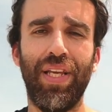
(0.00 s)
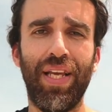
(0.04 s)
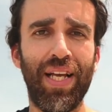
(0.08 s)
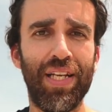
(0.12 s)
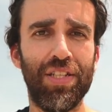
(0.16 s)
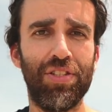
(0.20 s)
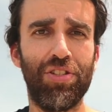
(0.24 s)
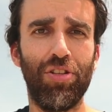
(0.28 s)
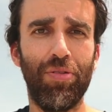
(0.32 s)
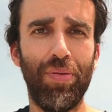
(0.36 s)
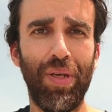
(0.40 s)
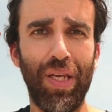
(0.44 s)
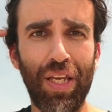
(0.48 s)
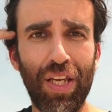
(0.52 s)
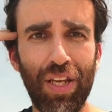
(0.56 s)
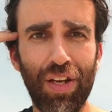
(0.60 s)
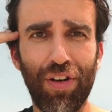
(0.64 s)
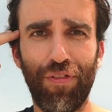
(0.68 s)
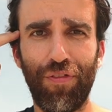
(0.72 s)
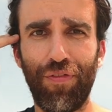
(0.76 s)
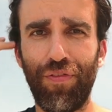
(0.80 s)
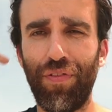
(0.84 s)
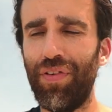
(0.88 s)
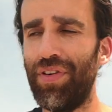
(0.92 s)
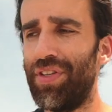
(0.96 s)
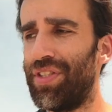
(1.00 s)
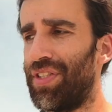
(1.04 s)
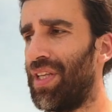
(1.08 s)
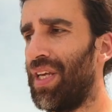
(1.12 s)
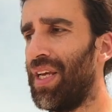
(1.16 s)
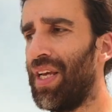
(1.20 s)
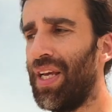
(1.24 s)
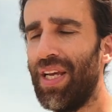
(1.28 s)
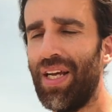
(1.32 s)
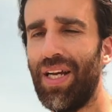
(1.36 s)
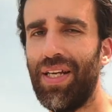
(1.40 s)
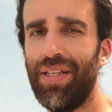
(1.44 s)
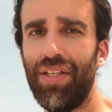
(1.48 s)
It has to be here first,
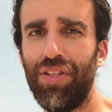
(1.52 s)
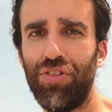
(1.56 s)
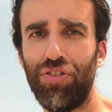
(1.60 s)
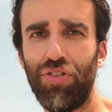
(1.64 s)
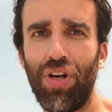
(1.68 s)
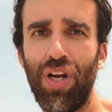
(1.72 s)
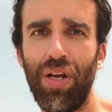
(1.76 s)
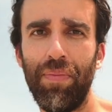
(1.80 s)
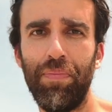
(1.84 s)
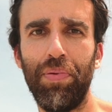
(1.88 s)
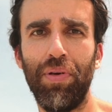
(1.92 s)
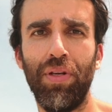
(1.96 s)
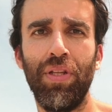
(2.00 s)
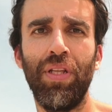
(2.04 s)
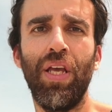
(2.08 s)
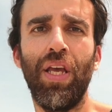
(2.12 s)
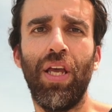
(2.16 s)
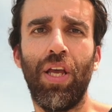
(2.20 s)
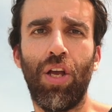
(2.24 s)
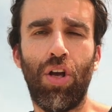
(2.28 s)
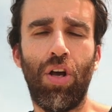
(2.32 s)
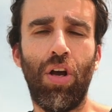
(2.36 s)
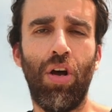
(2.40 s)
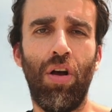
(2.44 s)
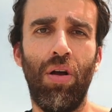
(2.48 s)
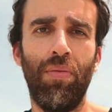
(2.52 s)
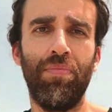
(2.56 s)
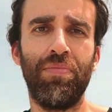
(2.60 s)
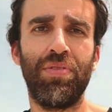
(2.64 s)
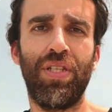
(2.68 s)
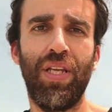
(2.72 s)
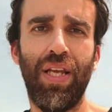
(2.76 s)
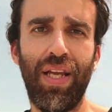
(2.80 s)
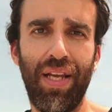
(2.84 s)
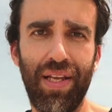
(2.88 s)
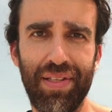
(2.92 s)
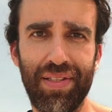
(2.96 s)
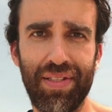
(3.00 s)
and the tripod
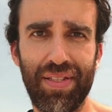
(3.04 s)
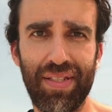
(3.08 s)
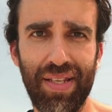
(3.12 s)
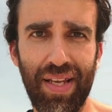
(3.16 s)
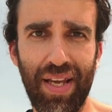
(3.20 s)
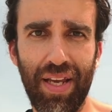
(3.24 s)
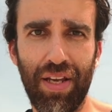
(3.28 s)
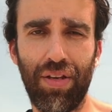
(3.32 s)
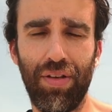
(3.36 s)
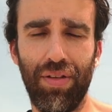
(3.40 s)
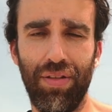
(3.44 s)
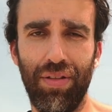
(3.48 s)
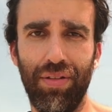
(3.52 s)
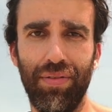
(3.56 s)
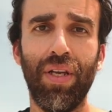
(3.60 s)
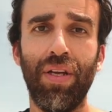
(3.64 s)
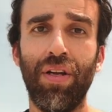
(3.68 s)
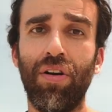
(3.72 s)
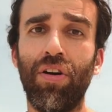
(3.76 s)
comes a second.